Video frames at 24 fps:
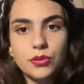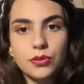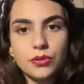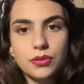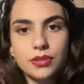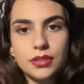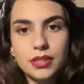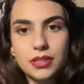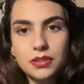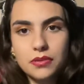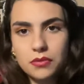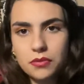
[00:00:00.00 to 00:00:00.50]

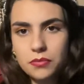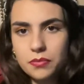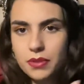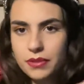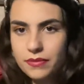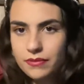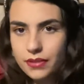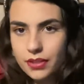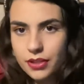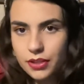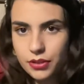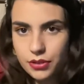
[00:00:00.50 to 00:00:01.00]
this would be
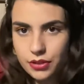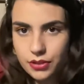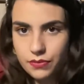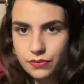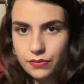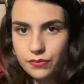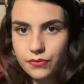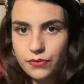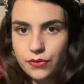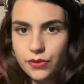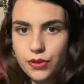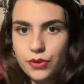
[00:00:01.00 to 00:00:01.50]
very useful
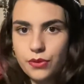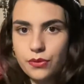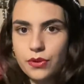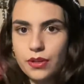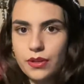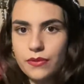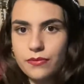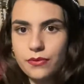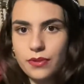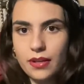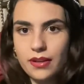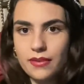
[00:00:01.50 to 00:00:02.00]
for you
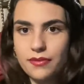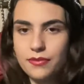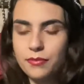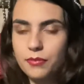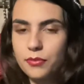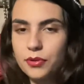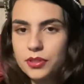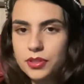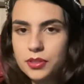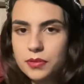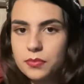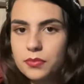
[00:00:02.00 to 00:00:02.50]
if you have
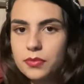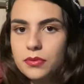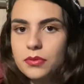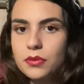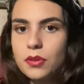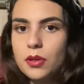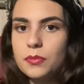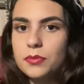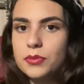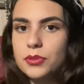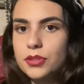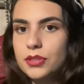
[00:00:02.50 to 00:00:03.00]
multiple
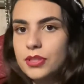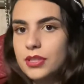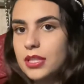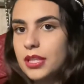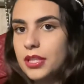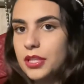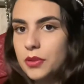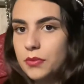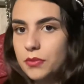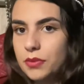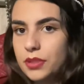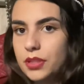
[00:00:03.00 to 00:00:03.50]
options that
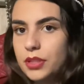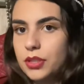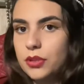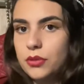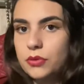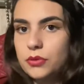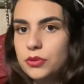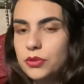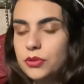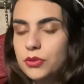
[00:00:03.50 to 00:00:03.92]
you want to go